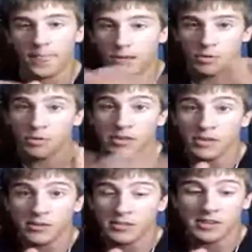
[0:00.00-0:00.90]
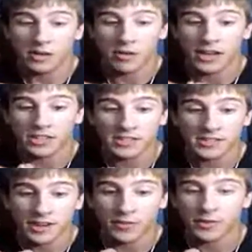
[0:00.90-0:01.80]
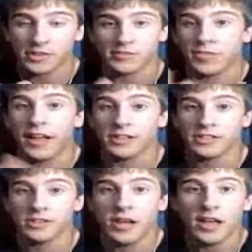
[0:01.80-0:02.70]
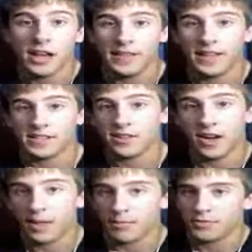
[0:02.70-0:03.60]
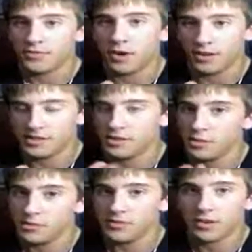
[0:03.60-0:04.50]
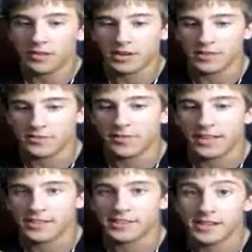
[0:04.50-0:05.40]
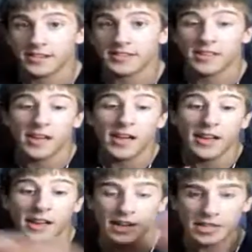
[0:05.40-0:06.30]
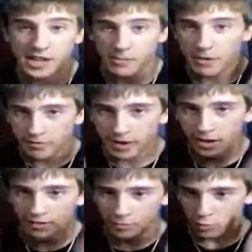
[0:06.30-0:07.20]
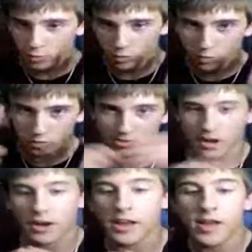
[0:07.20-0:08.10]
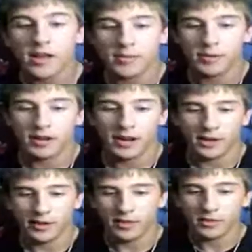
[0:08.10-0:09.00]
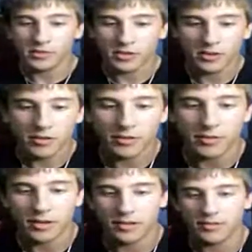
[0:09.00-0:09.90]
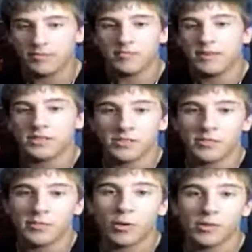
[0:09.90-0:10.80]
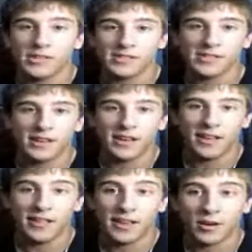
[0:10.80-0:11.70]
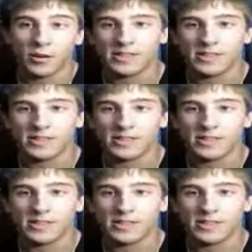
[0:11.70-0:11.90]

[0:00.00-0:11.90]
really the only thing that crashes ever is Flash, and that's not Apple's fault. It's Adobe's fault because Flash sucks. HTML5, sorry. But anyway, those are basically the 4 reasons that I like OS